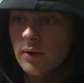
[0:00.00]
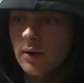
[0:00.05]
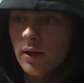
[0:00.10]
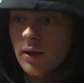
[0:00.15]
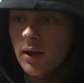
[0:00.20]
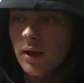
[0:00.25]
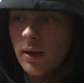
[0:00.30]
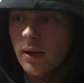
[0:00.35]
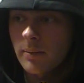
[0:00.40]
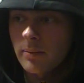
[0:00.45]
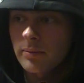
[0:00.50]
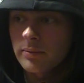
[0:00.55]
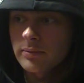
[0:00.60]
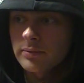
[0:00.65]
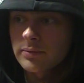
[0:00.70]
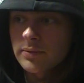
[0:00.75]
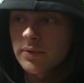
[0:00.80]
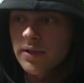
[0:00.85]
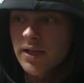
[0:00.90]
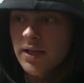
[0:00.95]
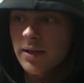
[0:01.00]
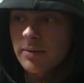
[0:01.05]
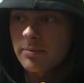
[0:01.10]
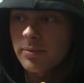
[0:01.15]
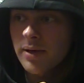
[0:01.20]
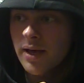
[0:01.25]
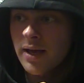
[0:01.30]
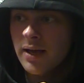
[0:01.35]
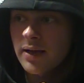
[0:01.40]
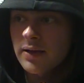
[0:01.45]
the
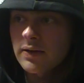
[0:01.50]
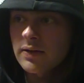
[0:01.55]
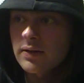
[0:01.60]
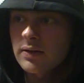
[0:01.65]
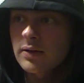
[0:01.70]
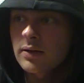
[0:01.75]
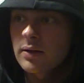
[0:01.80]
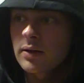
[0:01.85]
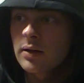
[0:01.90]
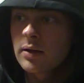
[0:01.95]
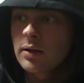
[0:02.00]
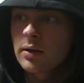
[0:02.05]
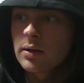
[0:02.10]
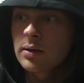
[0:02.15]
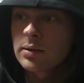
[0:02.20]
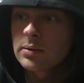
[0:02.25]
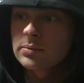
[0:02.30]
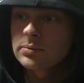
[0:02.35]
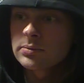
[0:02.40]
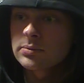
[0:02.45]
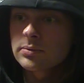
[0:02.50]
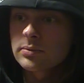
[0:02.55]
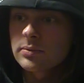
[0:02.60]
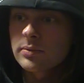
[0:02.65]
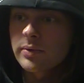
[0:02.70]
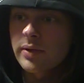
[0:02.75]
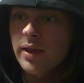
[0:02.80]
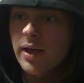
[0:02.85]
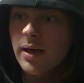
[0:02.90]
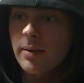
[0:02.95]
impacts
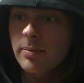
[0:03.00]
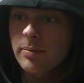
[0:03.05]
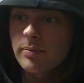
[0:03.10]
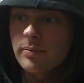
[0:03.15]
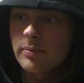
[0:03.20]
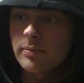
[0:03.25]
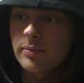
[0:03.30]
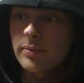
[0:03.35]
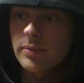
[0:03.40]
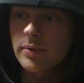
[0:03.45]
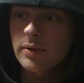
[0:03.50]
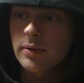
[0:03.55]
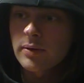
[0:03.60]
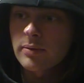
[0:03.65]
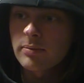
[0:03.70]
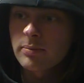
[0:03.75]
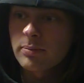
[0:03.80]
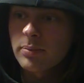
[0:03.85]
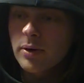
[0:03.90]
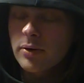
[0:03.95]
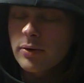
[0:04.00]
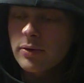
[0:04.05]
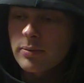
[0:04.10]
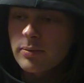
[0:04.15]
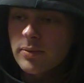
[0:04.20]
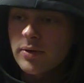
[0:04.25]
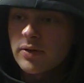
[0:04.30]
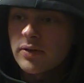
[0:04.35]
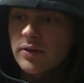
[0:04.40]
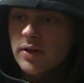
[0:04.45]
that both
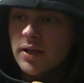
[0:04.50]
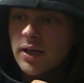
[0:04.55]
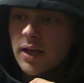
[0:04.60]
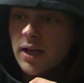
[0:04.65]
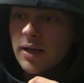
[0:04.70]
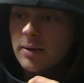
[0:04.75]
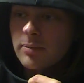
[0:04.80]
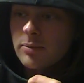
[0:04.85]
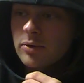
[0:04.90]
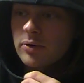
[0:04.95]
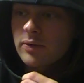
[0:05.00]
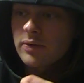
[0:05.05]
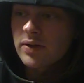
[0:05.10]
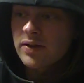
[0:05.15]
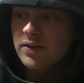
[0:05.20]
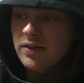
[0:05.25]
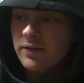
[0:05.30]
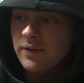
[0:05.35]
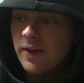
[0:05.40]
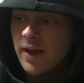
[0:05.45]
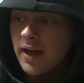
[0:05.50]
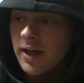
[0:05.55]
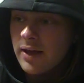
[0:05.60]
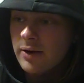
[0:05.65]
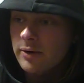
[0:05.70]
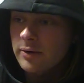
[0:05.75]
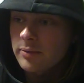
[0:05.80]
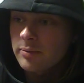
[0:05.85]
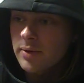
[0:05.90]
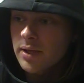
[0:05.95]
music and movies have had
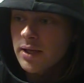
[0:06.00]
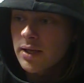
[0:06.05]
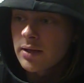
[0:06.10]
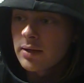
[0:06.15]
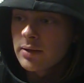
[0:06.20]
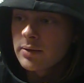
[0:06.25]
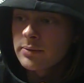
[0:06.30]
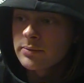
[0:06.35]
on me.